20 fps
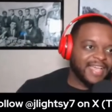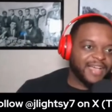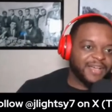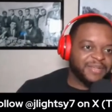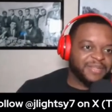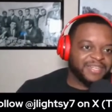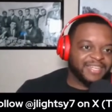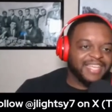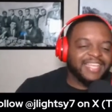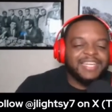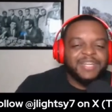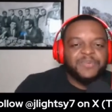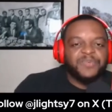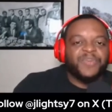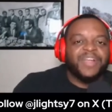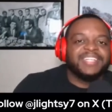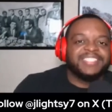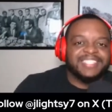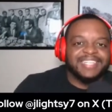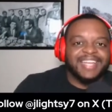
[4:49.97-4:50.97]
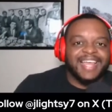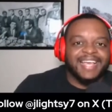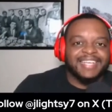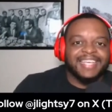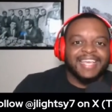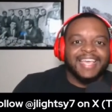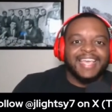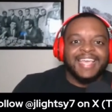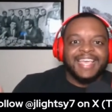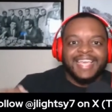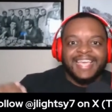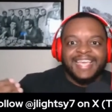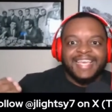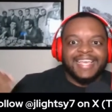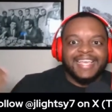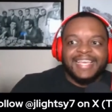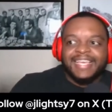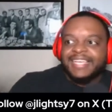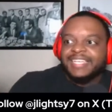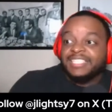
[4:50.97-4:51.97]
out. He didn't racialize.
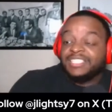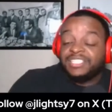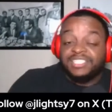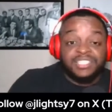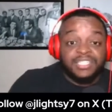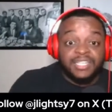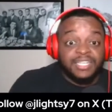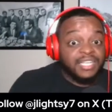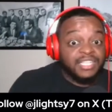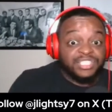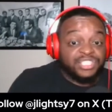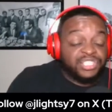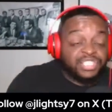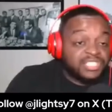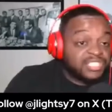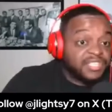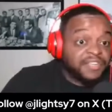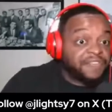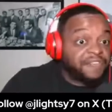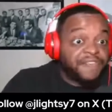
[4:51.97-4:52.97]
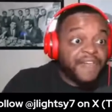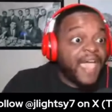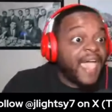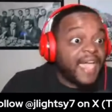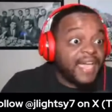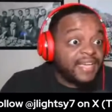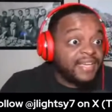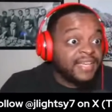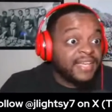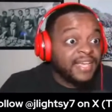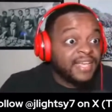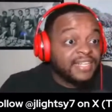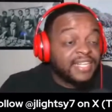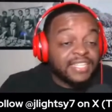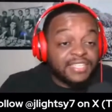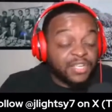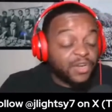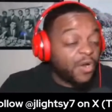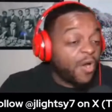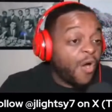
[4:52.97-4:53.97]
Is it's just the fact
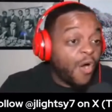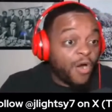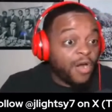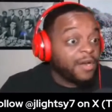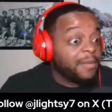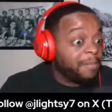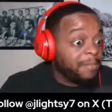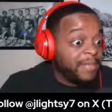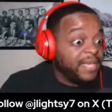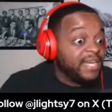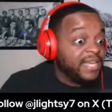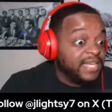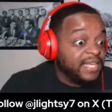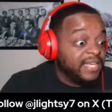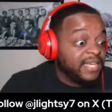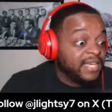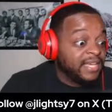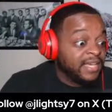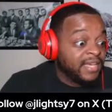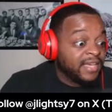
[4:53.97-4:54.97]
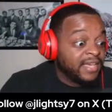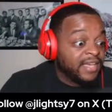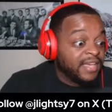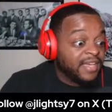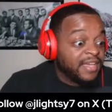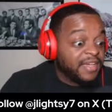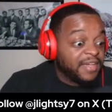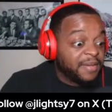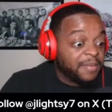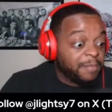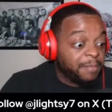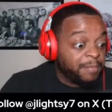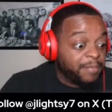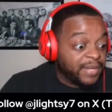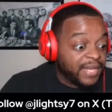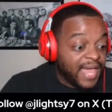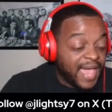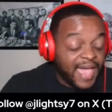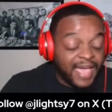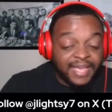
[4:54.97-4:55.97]
that there aren't many
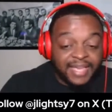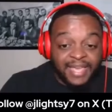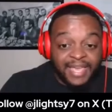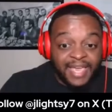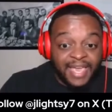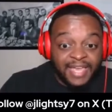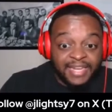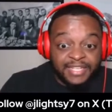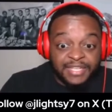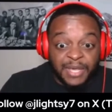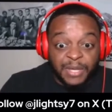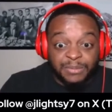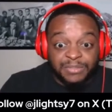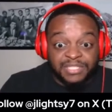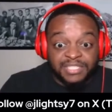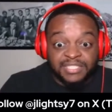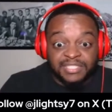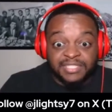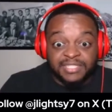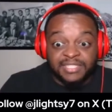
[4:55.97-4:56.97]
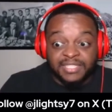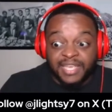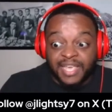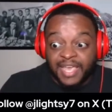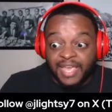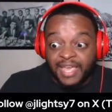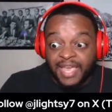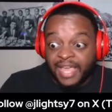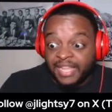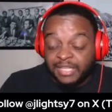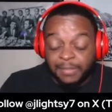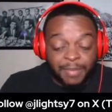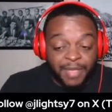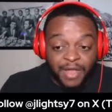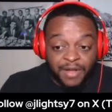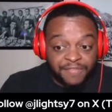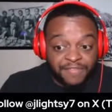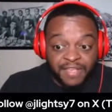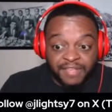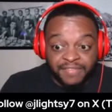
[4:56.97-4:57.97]
black head coaches at the
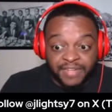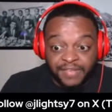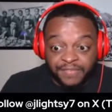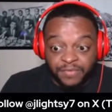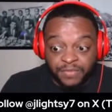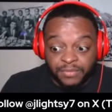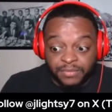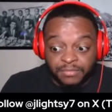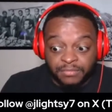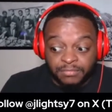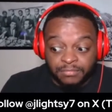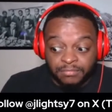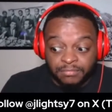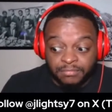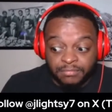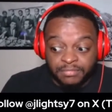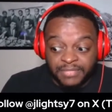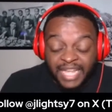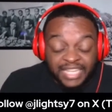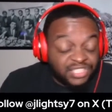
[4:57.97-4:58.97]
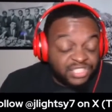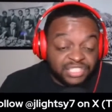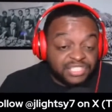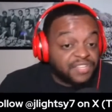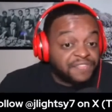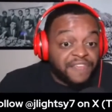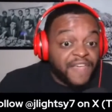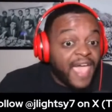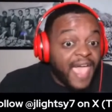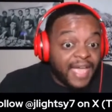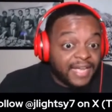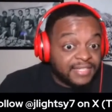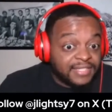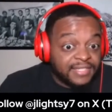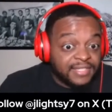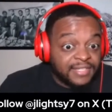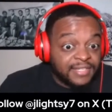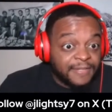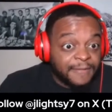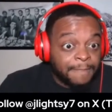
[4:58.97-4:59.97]
Power Five level. That's just a fact.
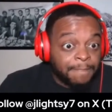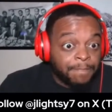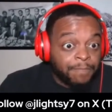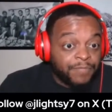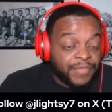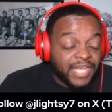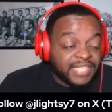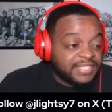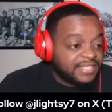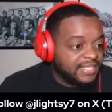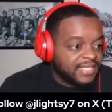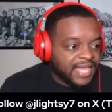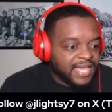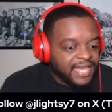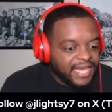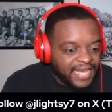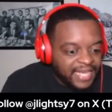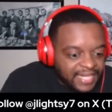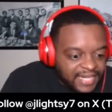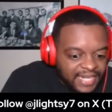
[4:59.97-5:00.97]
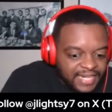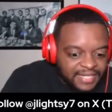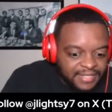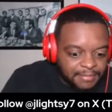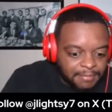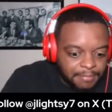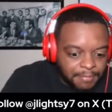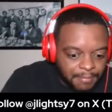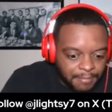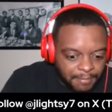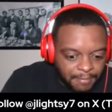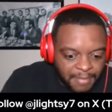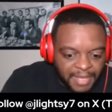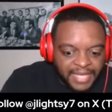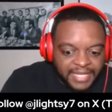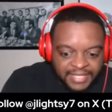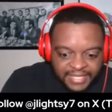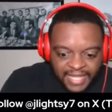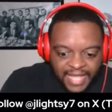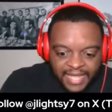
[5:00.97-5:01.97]
That's that he didn't
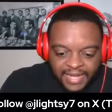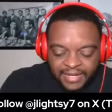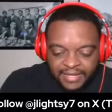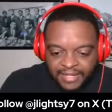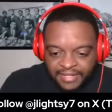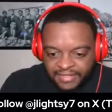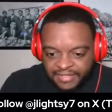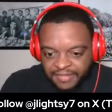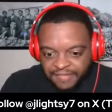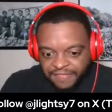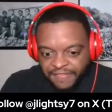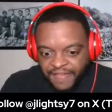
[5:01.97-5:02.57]
make that the